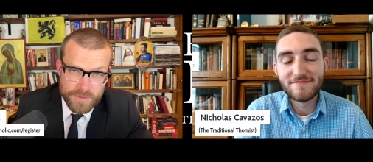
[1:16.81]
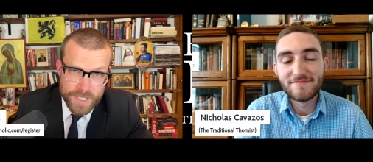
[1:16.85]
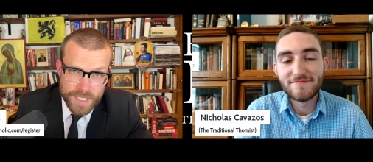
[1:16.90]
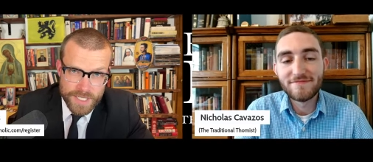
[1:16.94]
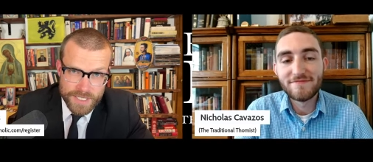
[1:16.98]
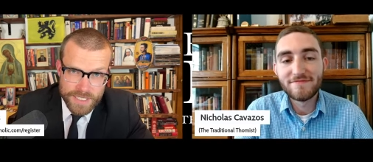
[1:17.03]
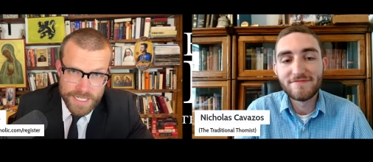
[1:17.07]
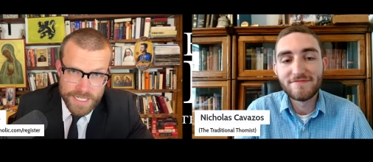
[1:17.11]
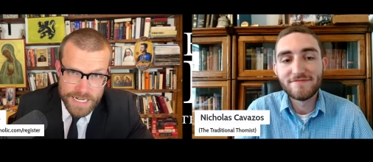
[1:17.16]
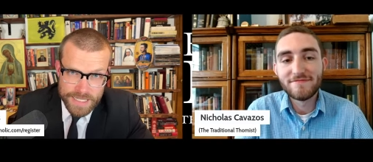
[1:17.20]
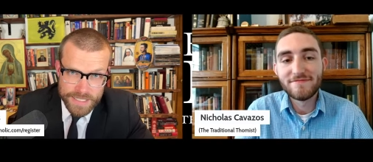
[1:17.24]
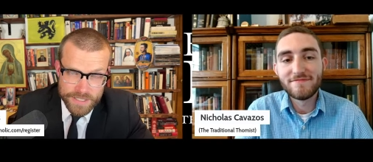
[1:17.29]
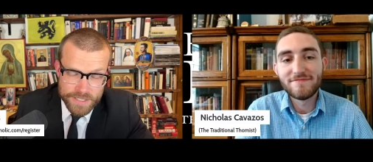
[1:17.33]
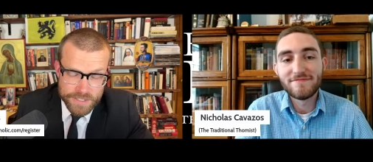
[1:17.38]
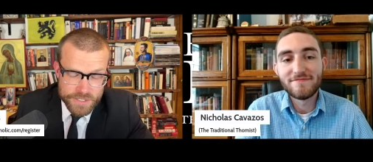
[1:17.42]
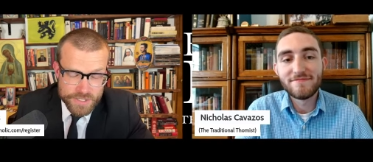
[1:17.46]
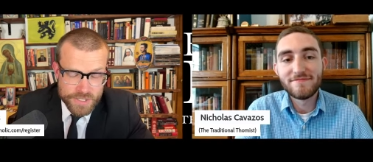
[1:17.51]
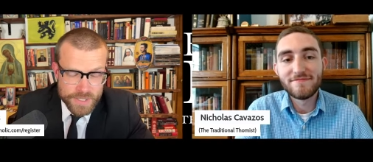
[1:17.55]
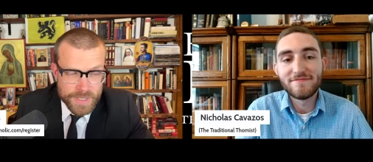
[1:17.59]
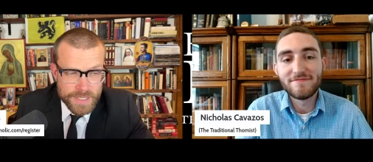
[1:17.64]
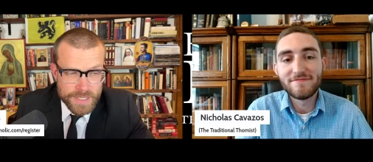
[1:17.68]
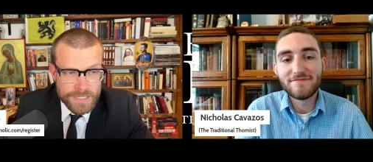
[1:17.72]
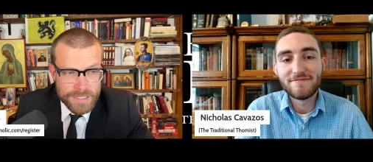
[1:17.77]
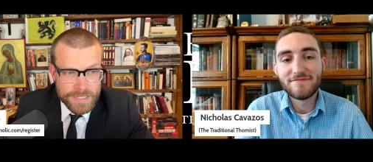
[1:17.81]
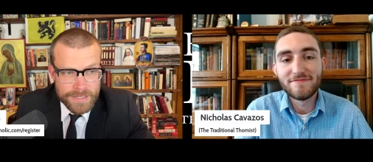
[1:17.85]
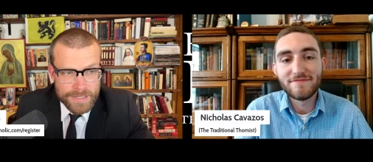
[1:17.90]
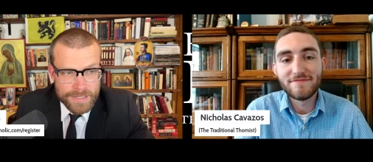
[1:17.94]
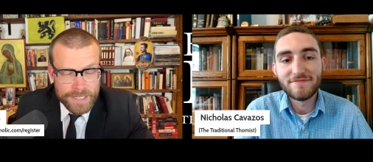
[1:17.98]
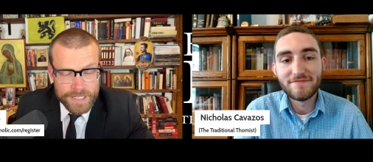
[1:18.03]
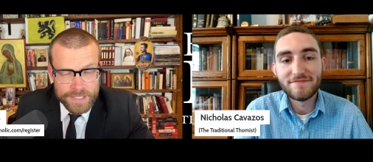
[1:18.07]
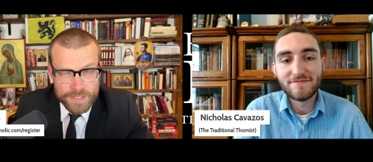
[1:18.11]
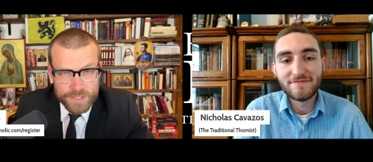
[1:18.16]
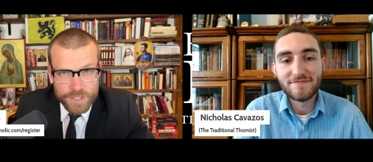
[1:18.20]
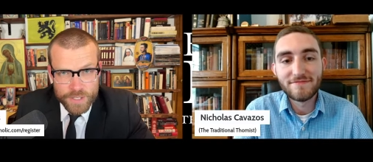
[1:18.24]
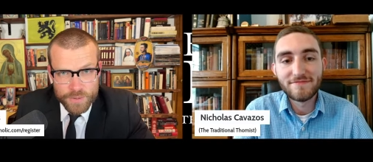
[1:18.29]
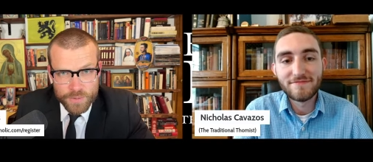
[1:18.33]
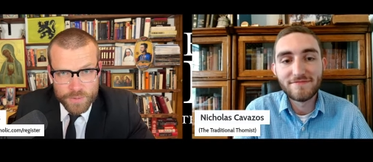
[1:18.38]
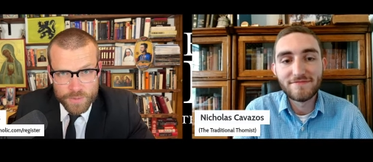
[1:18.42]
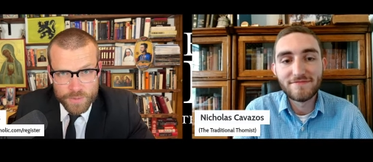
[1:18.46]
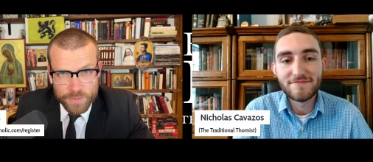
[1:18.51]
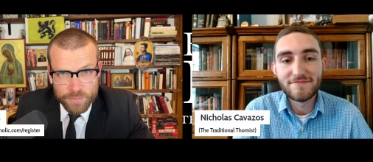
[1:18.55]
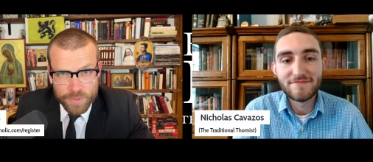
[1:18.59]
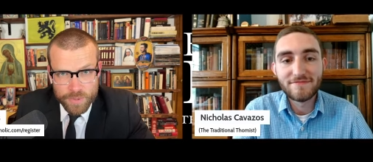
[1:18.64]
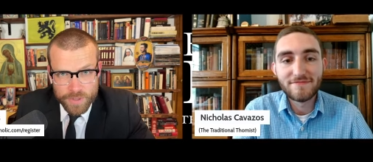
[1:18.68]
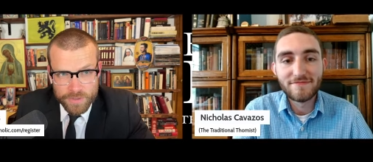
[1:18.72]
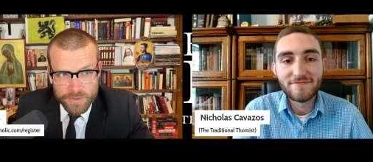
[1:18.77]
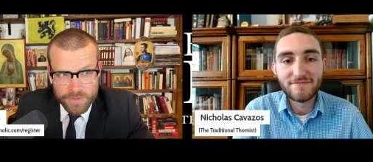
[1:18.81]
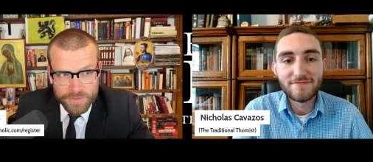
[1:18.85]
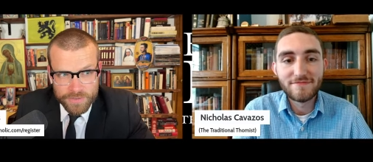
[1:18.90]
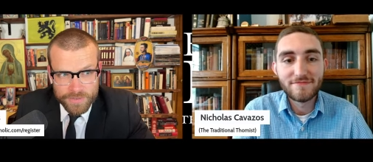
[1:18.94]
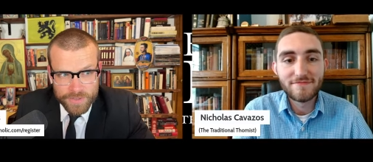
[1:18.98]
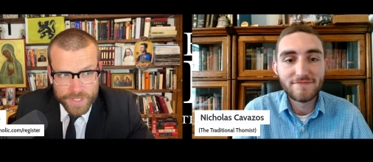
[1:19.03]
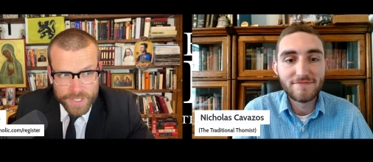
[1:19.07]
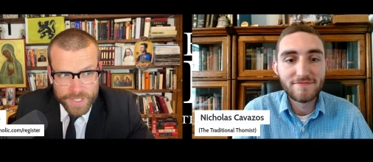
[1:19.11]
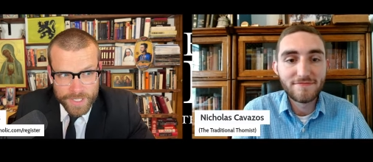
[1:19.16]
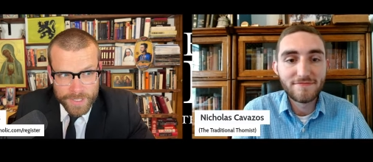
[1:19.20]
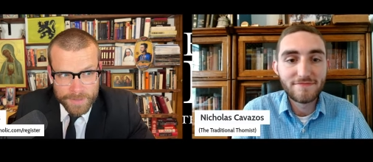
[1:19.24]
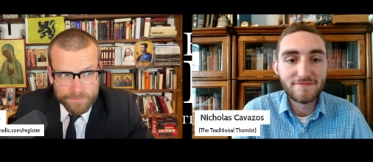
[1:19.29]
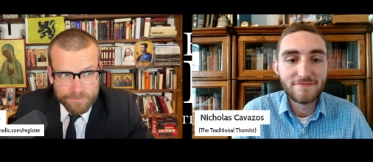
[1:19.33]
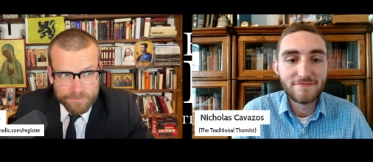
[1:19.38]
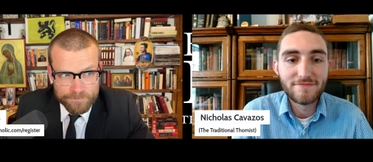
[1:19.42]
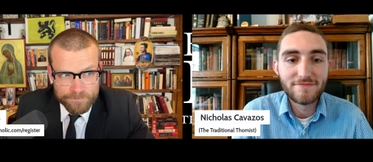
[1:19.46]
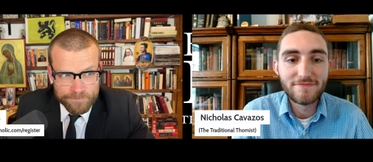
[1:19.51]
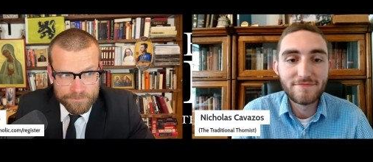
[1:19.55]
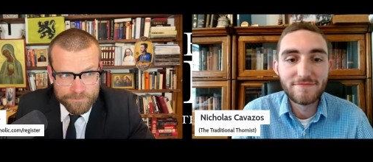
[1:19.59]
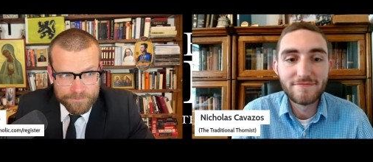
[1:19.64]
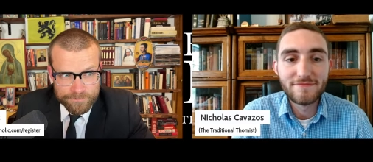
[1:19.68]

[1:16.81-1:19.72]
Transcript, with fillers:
Speaker 1: in college, and so we're both um,